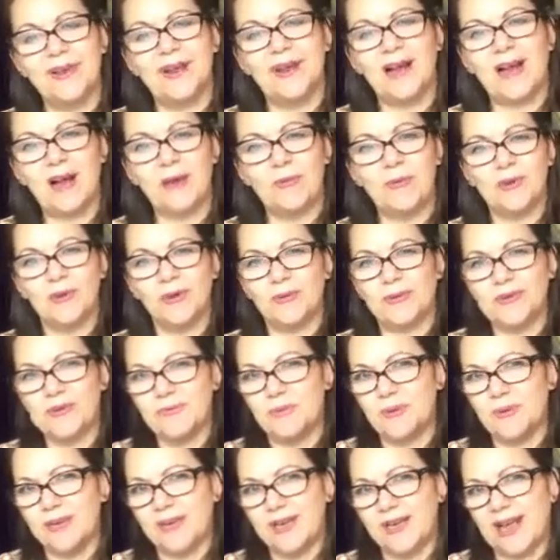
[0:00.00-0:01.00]
I will always
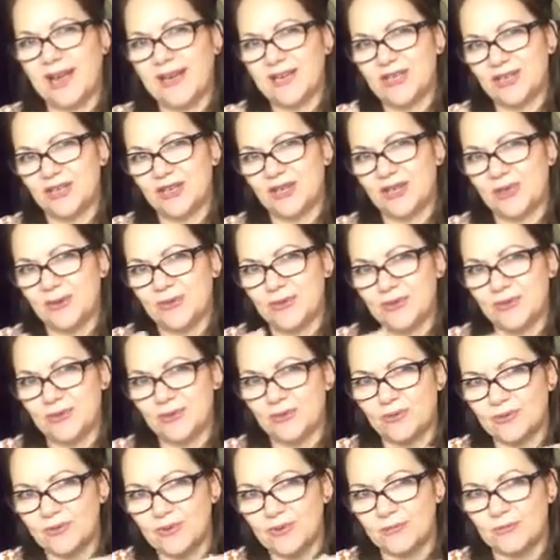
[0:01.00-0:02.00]
put an excuse
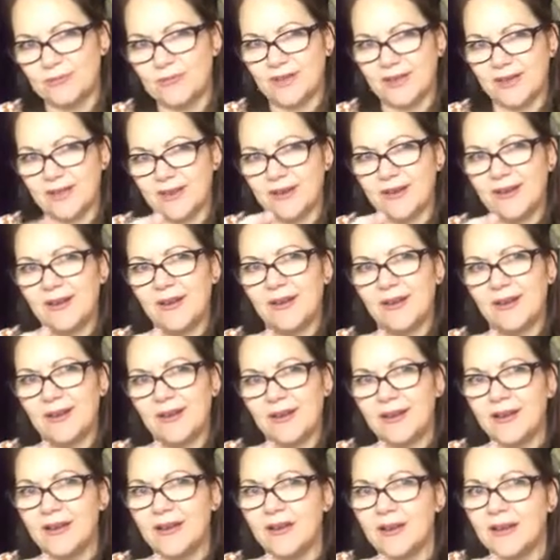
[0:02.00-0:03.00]
or something
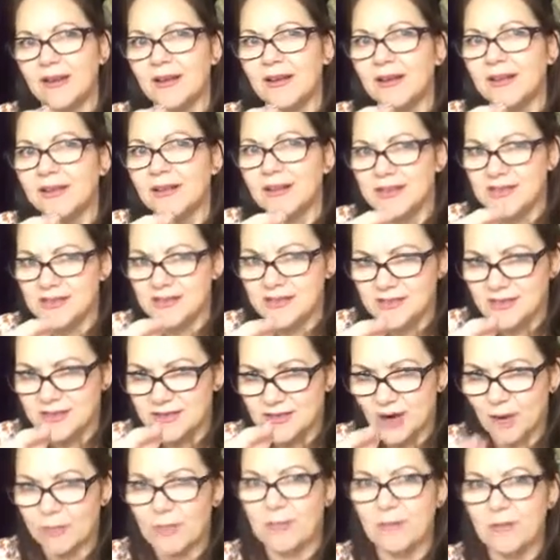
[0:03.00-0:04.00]
that's
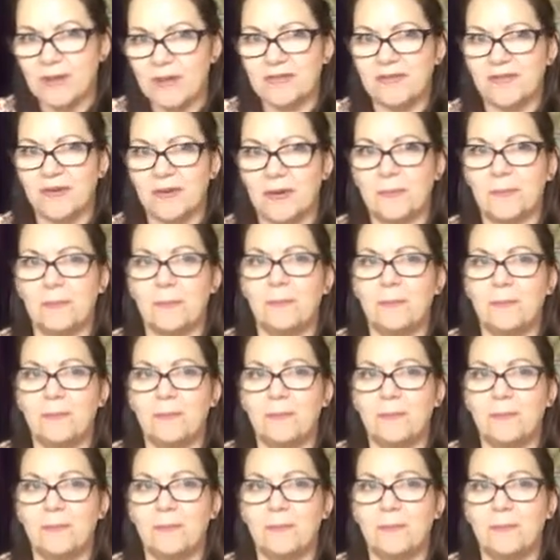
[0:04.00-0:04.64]
stopping me from